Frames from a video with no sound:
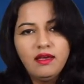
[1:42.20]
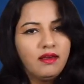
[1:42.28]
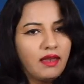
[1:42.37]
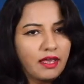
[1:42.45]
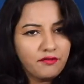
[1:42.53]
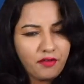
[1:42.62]

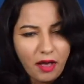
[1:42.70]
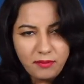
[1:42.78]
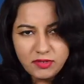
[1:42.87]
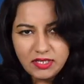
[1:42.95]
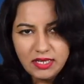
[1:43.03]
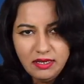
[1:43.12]
like
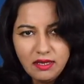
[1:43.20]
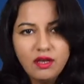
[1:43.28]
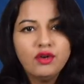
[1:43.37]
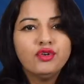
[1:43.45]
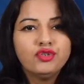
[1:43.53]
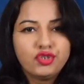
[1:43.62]
pharmacy,
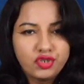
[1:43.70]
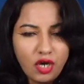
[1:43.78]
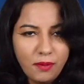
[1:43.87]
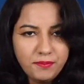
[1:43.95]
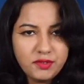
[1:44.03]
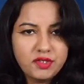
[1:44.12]

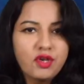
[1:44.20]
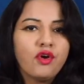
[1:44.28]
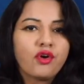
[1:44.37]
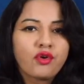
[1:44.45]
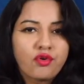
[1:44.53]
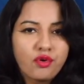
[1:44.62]
shops,
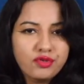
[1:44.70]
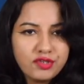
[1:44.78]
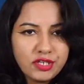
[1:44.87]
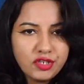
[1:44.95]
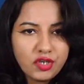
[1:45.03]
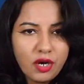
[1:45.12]

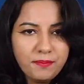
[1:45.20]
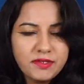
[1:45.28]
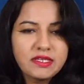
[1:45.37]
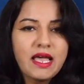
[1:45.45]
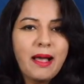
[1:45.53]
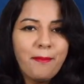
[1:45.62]
grocery
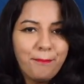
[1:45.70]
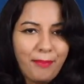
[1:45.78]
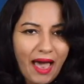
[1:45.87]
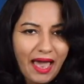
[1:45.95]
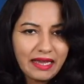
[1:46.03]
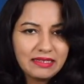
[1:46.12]
shops,
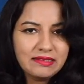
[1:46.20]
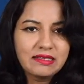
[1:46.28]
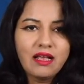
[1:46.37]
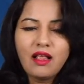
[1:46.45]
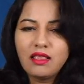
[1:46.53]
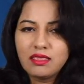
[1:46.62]

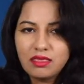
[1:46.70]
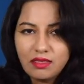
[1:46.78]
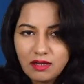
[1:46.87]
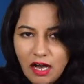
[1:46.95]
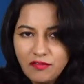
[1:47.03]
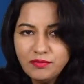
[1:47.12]
banks, the
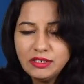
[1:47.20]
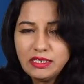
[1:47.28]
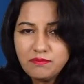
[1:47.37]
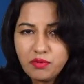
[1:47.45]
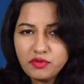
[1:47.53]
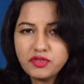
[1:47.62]
government
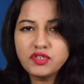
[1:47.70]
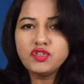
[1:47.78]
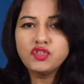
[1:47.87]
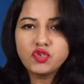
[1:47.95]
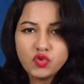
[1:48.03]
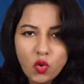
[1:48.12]

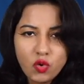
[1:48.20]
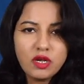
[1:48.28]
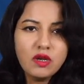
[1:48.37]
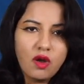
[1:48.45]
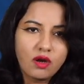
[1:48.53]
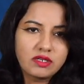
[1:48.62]
imposes total
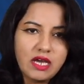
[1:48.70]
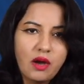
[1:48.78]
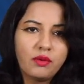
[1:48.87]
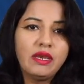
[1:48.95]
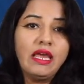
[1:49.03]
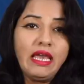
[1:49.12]

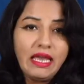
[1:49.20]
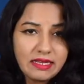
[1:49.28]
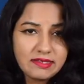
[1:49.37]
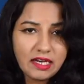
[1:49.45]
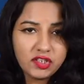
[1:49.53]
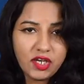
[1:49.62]
lockdown in
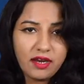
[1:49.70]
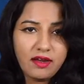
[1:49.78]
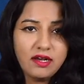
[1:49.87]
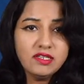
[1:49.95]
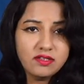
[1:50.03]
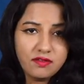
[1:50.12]
such
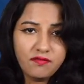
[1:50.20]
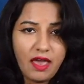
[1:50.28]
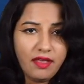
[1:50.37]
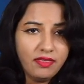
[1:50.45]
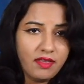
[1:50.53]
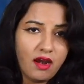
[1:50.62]
areas
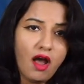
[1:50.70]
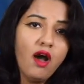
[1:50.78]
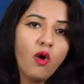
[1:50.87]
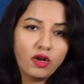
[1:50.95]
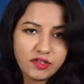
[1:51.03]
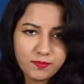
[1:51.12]
where there are
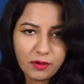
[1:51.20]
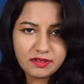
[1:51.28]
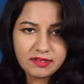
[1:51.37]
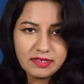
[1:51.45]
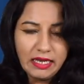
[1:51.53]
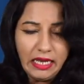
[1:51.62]

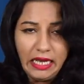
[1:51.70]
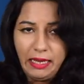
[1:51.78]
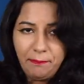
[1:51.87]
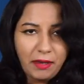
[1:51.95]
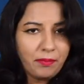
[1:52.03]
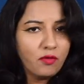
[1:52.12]
hotspots.
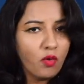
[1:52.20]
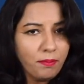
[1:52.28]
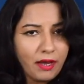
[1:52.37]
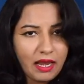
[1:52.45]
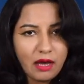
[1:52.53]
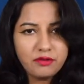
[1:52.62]
People won't
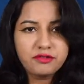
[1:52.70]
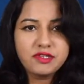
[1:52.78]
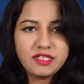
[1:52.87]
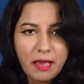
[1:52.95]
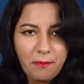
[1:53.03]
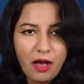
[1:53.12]
be allowed to
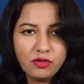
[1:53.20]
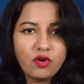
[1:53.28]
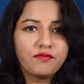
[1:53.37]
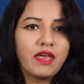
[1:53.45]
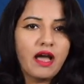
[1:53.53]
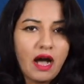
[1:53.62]
step out
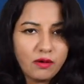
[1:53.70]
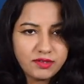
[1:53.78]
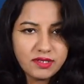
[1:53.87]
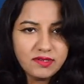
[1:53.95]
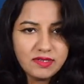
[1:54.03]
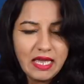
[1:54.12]
of their
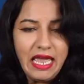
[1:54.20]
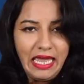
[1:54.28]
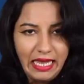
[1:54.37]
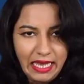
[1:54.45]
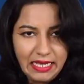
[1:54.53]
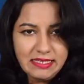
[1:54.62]
houses.
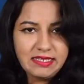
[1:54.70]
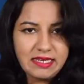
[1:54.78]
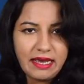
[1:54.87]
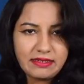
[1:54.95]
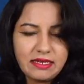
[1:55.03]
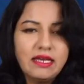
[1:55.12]

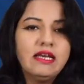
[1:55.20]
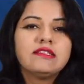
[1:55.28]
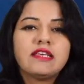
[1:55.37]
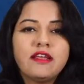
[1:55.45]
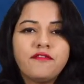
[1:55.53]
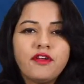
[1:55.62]
Instead,
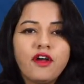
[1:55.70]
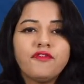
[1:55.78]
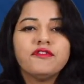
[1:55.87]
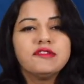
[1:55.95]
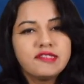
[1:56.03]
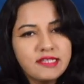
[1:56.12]
delivery
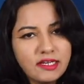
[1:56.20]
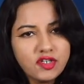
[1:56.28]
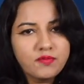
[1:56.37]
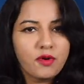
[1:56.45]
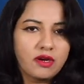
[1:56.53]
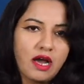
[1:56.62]
of
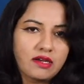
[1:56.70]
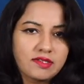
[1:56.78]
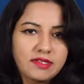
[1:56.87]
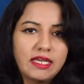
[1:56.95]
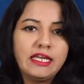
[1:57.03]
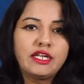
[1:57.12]
essential
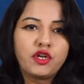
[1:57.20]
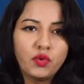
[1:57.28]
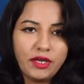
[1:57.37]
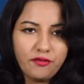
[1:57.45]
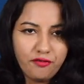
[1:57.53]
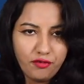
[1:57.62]
products,
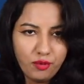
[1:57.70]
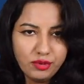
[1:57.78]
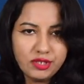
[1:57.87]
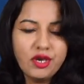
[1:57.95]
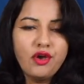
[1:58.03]
including food,